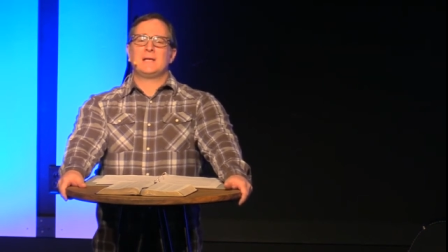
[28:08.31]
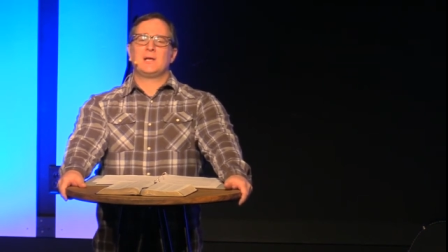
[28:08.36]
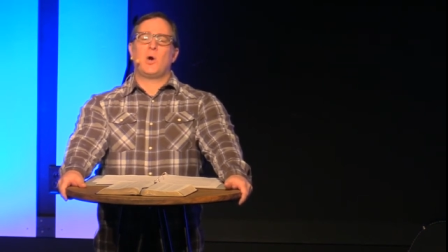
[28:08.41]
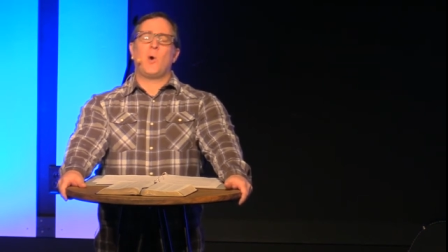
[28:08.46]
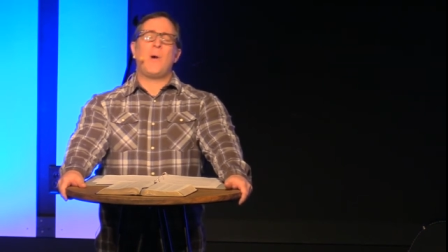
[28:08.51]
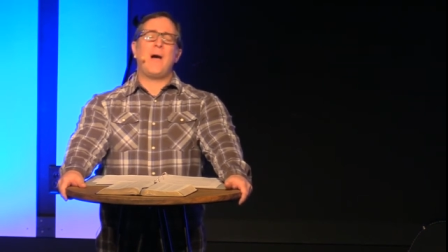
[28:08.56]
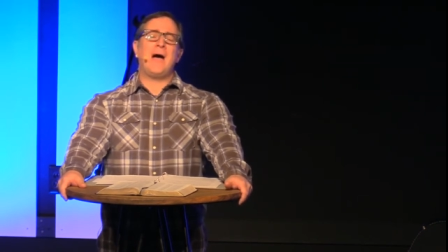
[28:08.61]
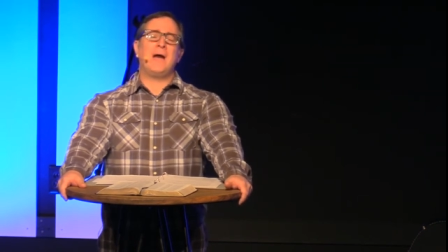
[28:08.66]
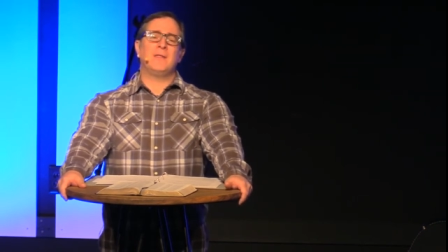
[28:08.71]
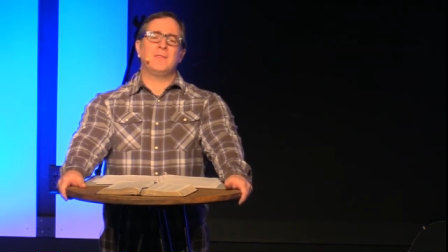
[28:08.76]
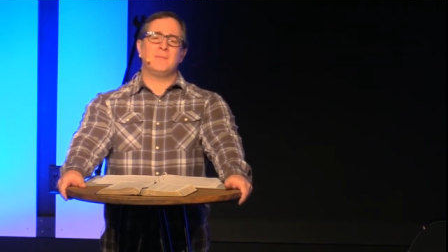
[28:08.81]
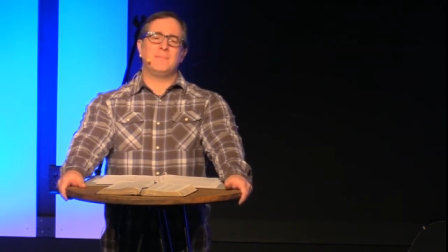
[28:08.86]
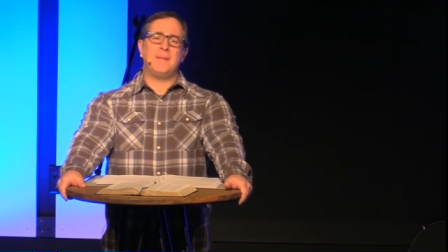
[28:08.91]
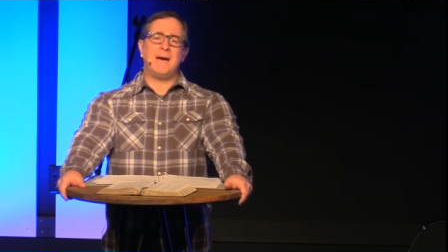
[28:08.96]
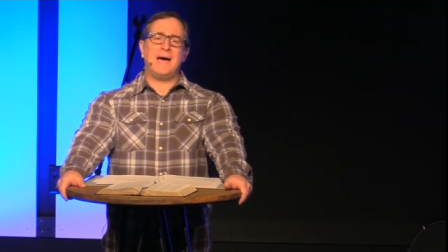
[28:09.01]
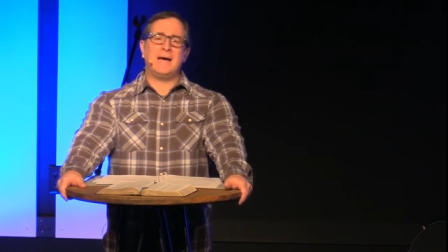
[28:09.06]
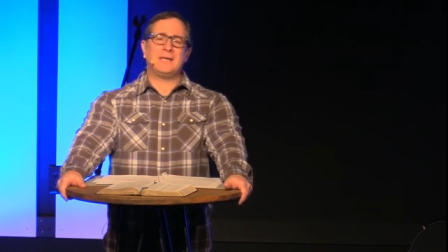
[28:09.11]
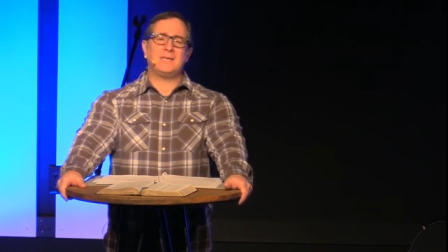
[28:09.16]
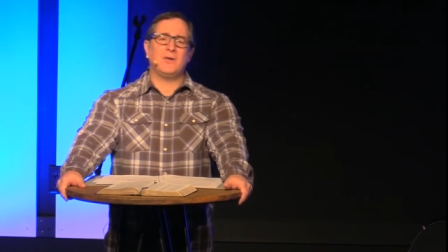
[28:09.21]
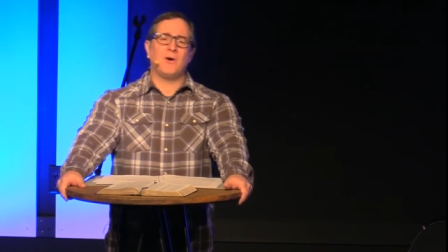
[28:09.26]
Go out in the
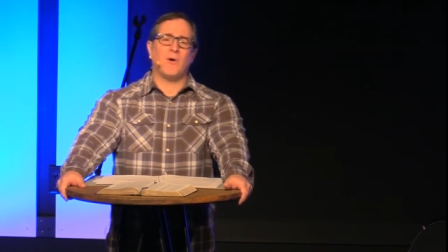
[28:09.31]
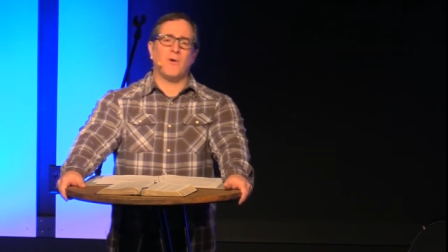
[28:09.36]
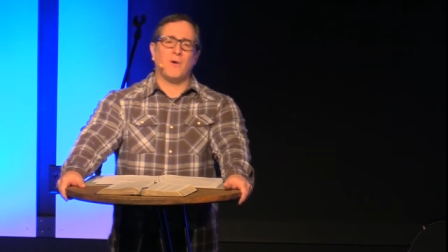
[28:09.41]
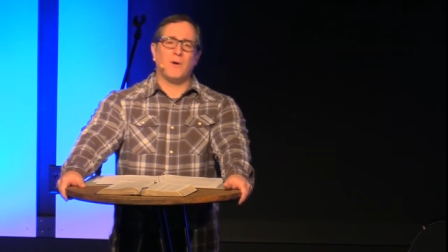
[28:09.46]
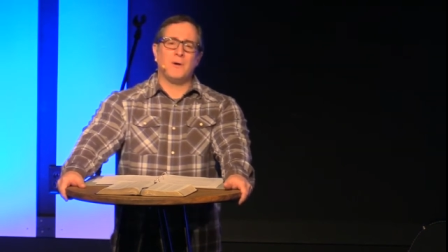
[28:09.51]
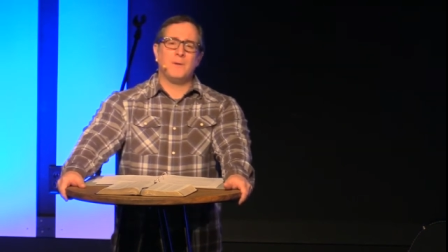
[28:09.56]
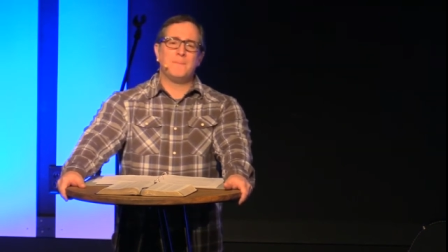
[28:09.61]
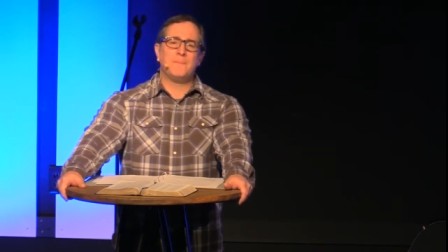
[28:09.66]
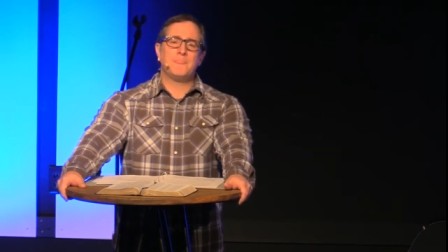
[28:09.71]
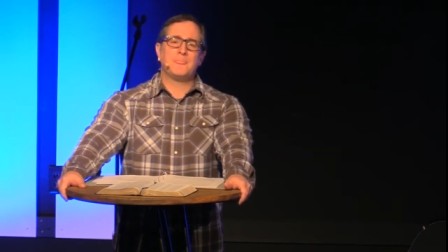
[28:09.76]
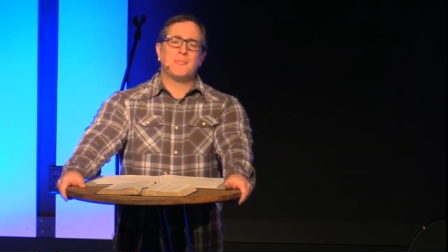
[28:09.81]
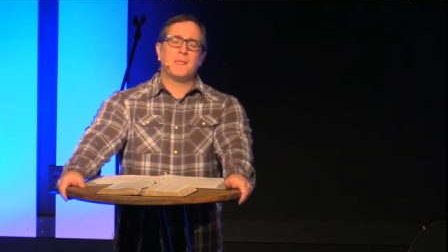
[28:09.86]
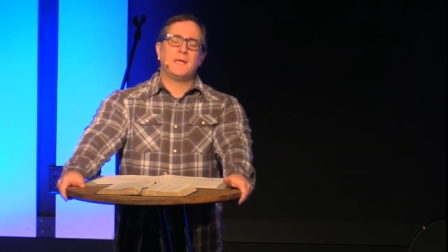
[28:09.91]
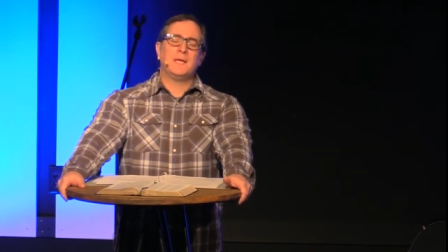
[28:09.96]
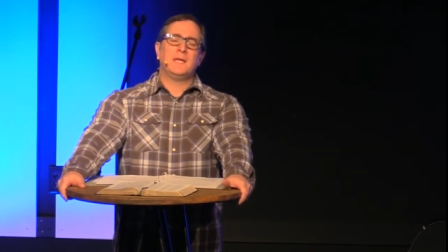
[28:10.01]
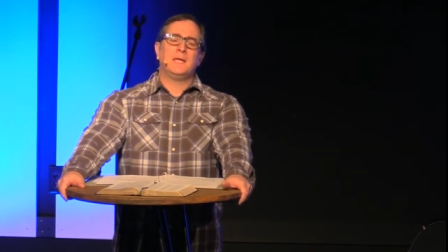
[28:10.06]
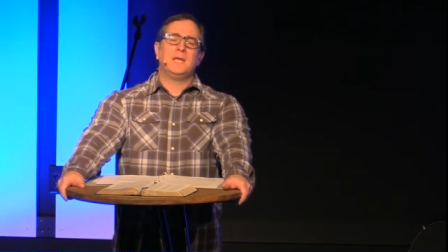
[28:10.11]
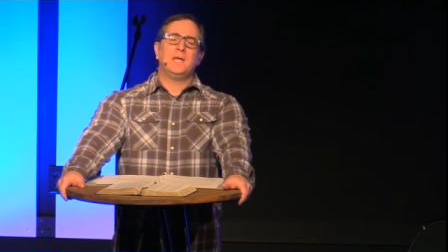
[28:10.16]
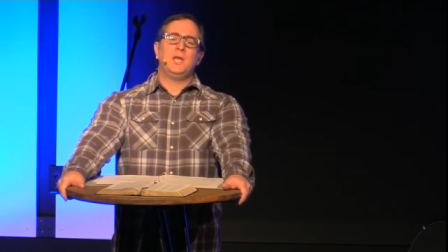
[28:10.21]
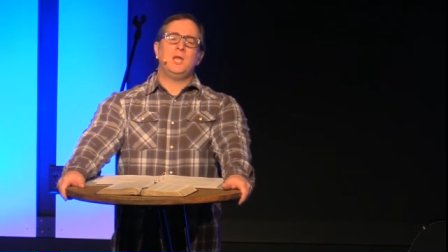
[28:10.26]
backyard.
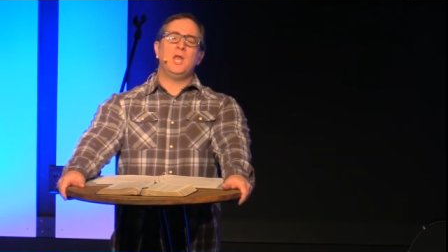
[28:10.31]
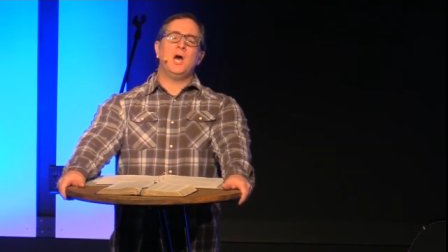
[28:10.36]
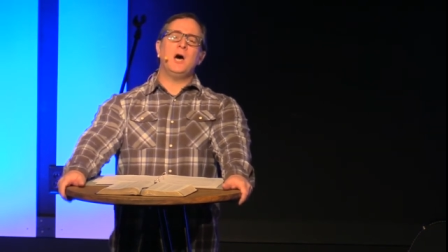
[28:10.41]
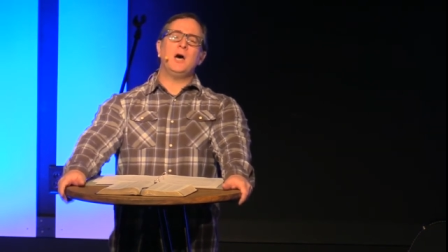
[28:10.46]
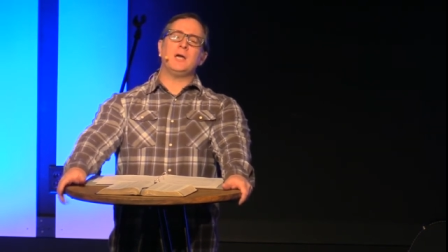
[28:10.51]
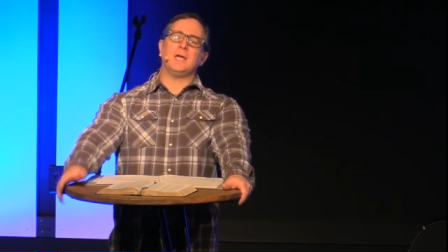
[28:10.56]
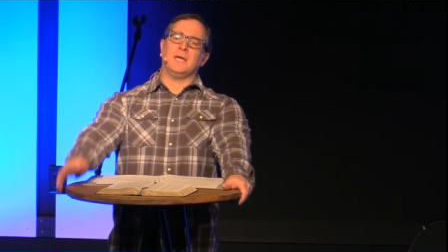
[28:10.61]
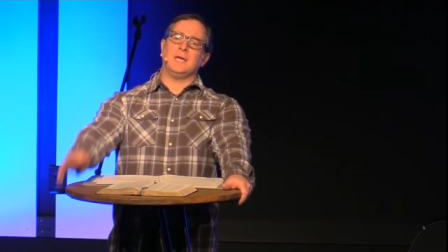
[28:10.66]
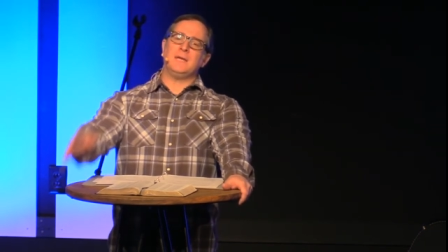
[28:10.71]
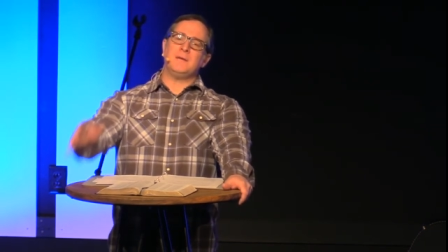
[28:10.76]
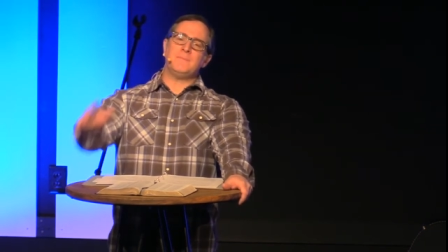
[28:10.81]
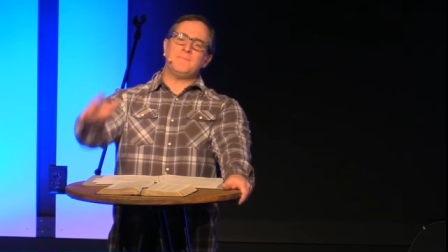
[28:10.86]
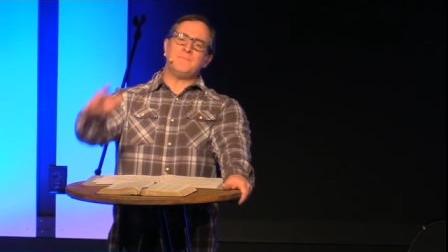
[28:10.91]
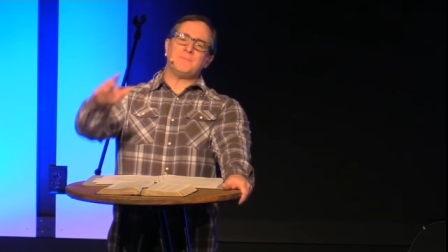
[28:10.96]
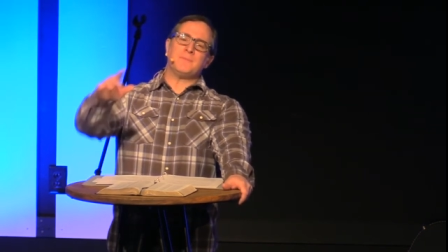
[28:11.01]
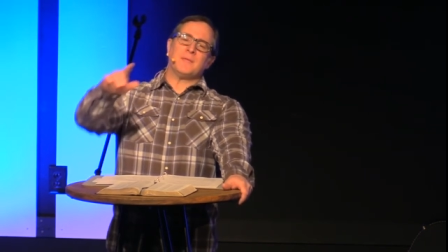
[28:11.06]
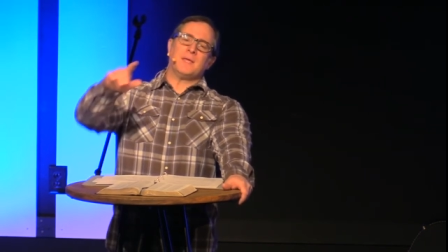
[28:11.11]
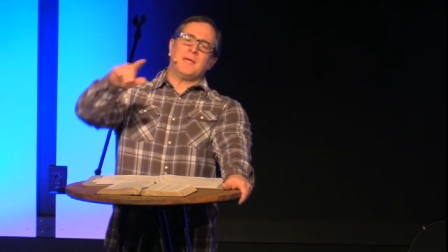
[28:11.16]
Nugget,